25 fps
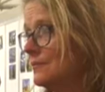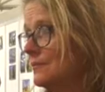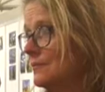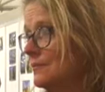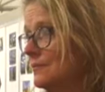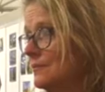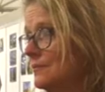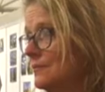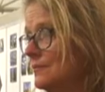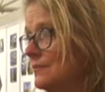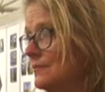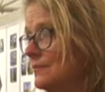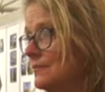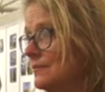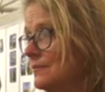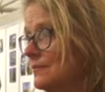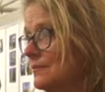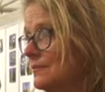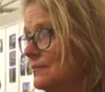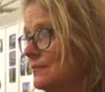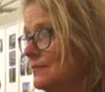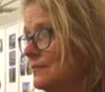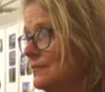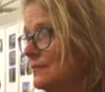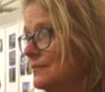
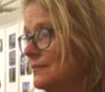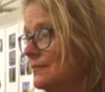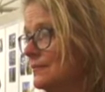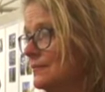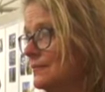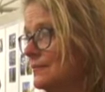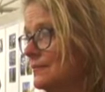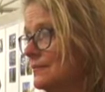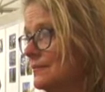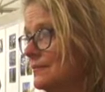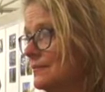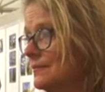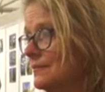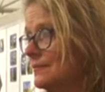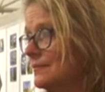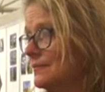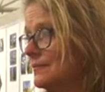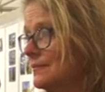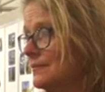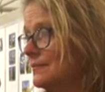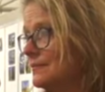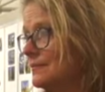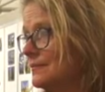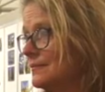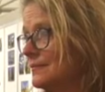
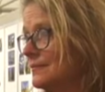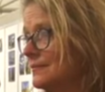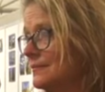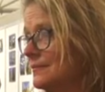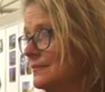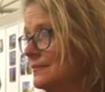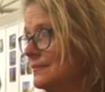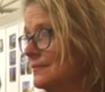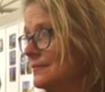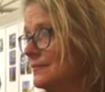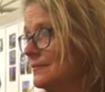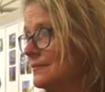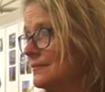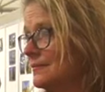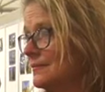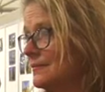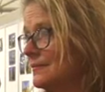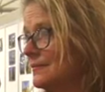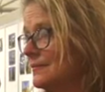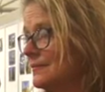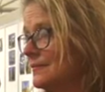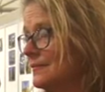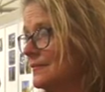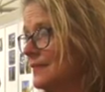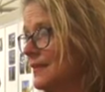
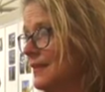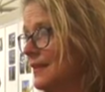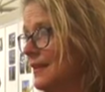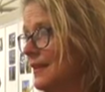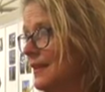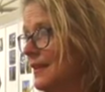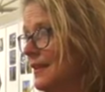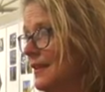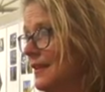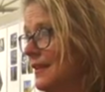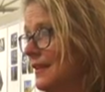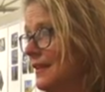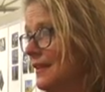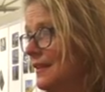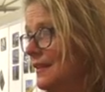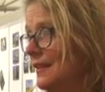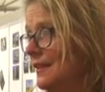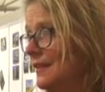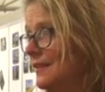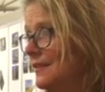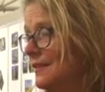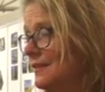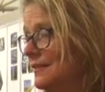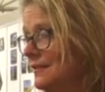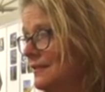
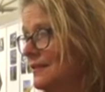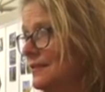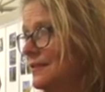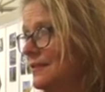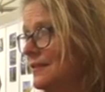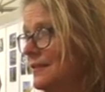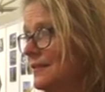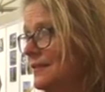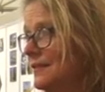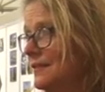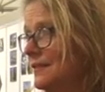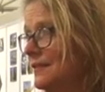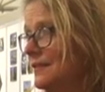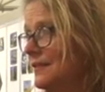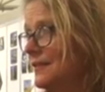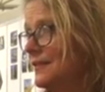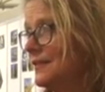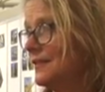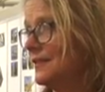(not speaking)